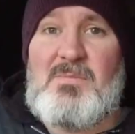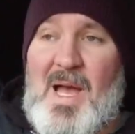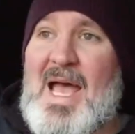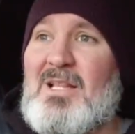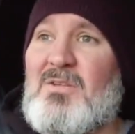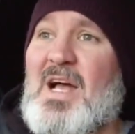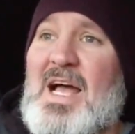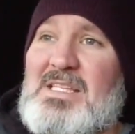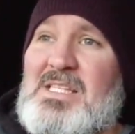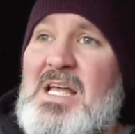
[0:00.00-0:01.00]
panel
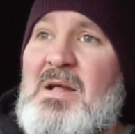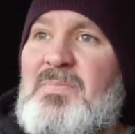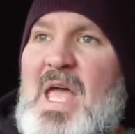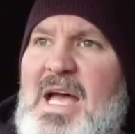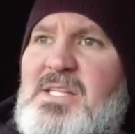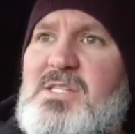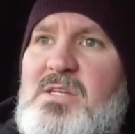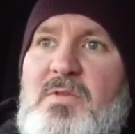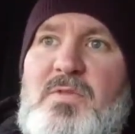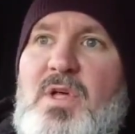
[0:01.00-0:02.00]
vans. as
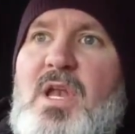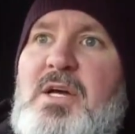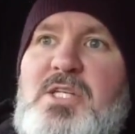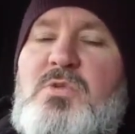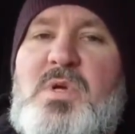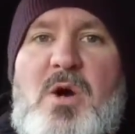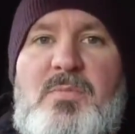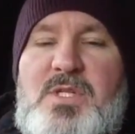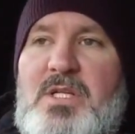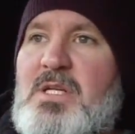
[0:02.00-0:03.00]
the luxury
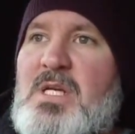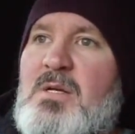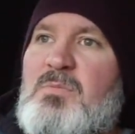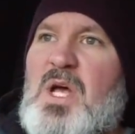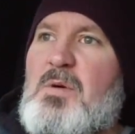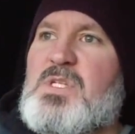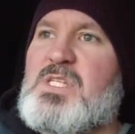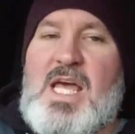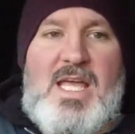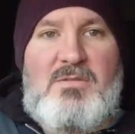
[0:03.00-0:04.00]
option. But I would
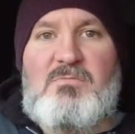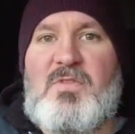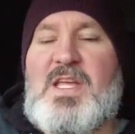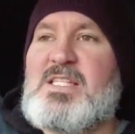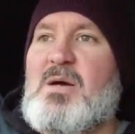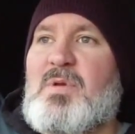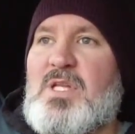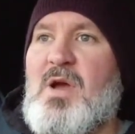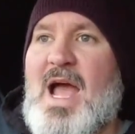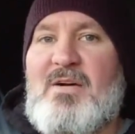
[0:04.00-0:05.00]
say
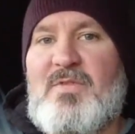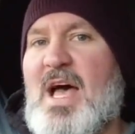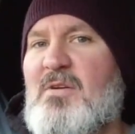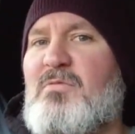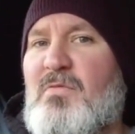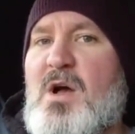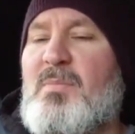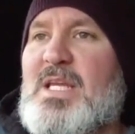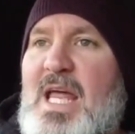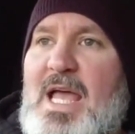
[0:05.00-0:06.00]
VW have that
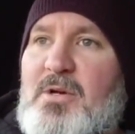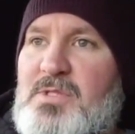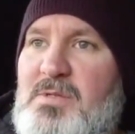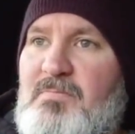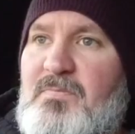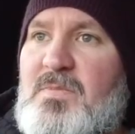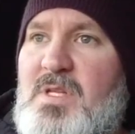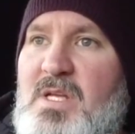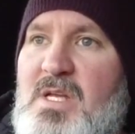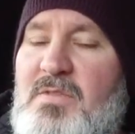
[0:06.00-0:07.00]
firmly nailed.
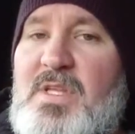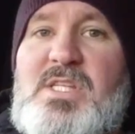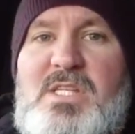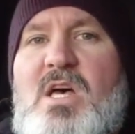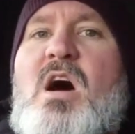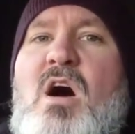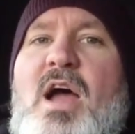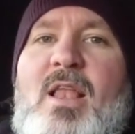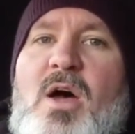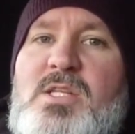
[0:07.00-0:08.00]
This is the
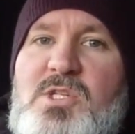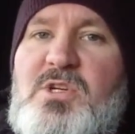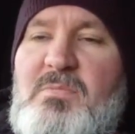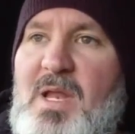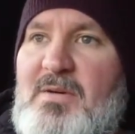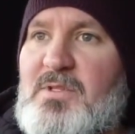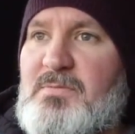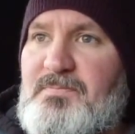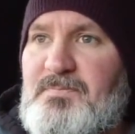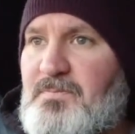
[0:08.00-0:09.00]
Highline trim level.
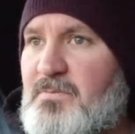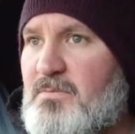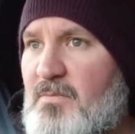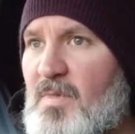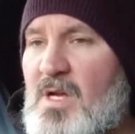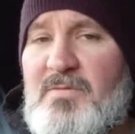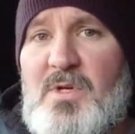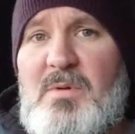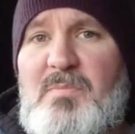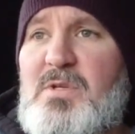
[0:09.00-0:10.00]
I've
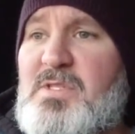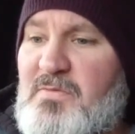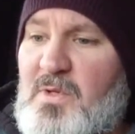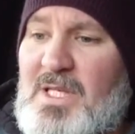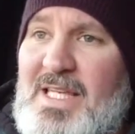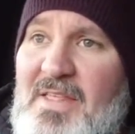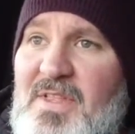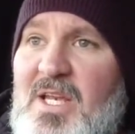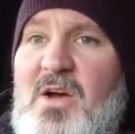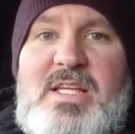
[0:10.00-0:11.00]
got a beautiful
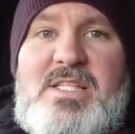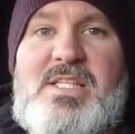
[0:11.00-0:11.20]
leather-lined